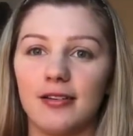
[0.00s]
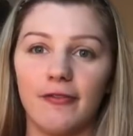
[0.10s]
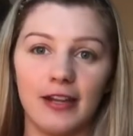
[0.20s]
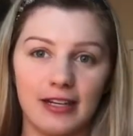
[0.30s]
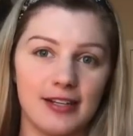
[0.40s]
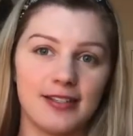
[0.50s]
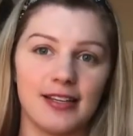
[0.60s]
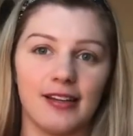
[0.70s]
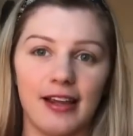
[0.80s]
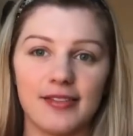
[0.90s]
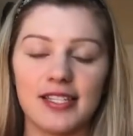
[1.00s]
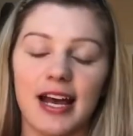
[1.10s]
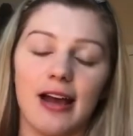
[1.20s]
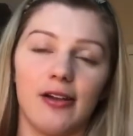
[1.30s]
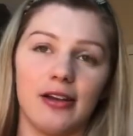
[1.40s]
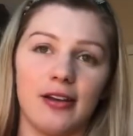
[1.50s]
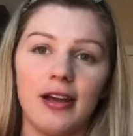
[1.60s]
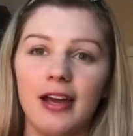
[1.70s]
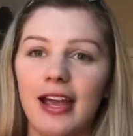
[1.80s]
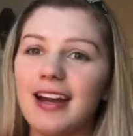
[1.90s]
fitness and lifestyle and
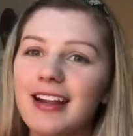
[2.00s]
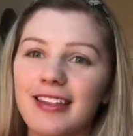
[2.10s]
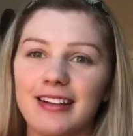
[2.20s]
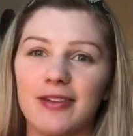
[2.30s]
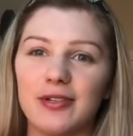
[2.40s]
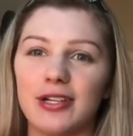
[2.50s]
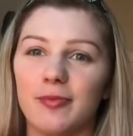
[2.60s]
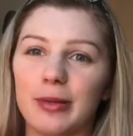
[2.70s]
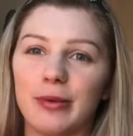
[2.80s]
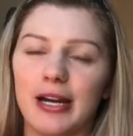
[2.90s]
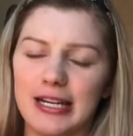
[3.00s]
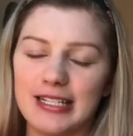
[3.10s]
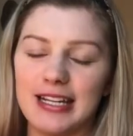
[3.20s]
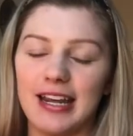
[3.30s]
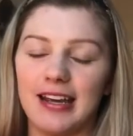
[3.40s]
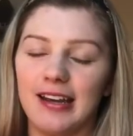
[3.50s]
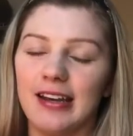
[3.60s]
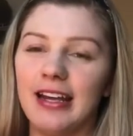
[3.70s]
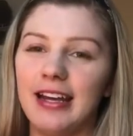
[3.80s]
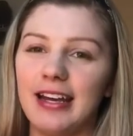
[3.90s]
anything that was on my mind.
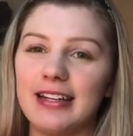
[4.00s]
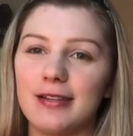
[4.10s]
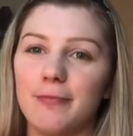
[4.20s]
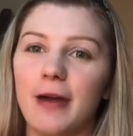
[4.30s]
And it's